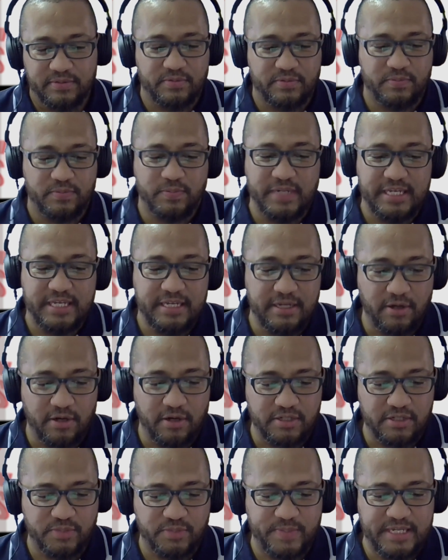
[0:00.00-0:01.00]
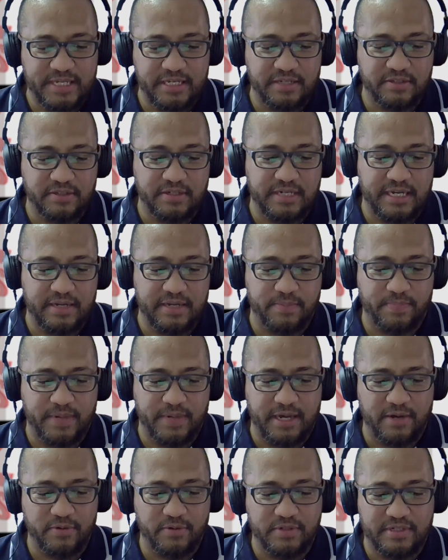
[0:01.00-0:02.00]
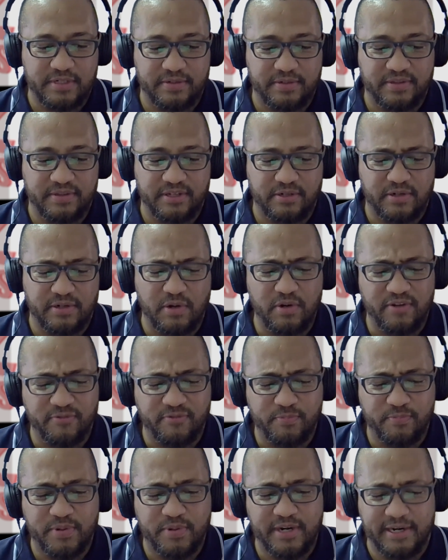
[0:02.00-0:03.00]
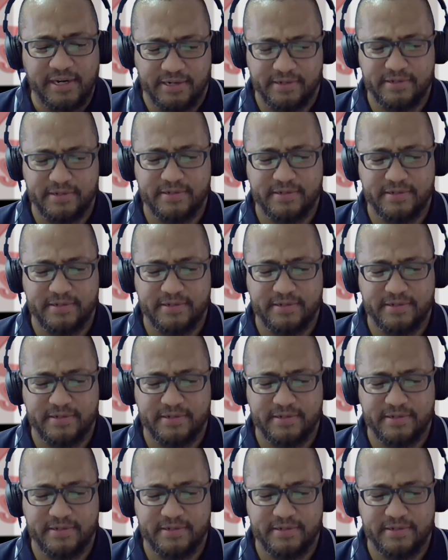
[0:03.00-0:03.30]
we are speaking today about the role of print,